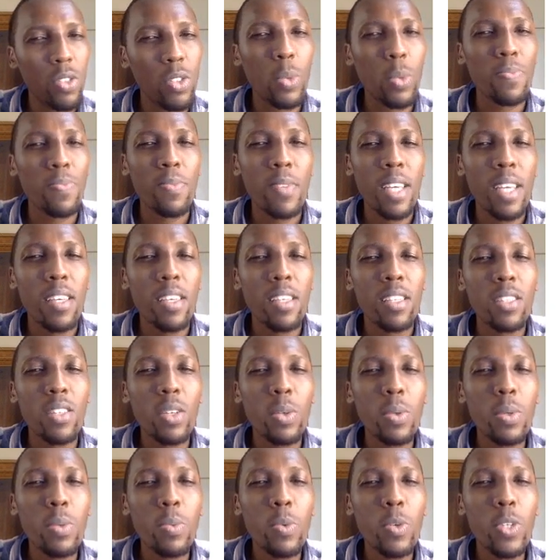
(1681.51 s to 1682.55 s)
So
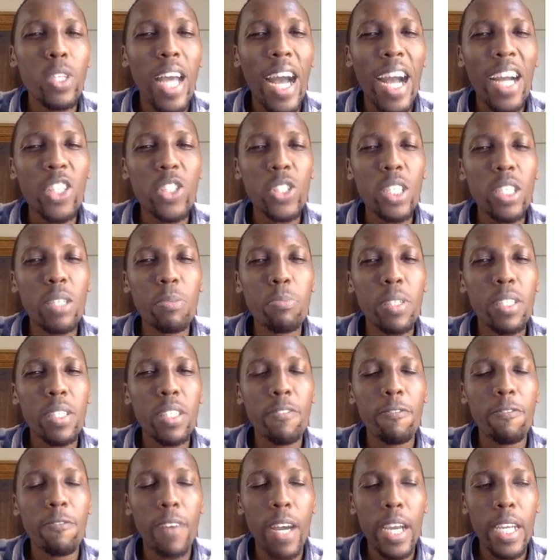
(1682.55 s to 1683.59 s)
we would actually be
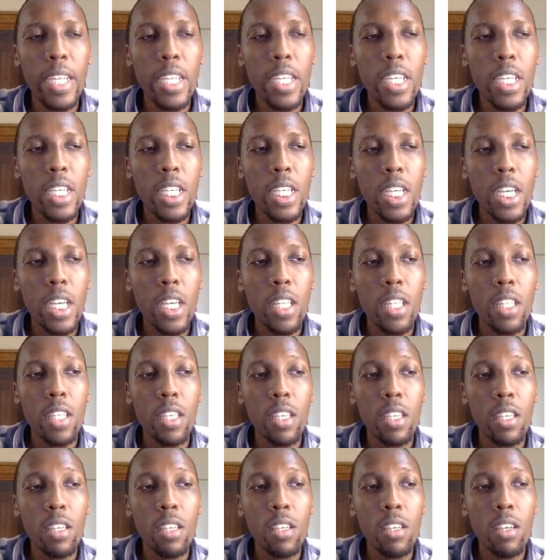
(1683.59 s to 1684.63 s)
defining
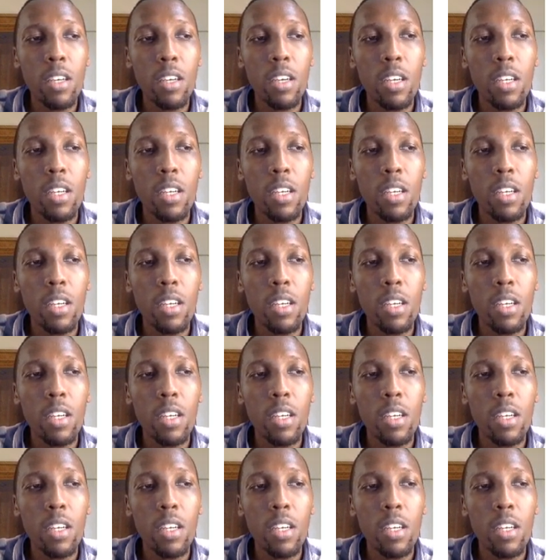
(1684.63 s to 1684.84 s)
the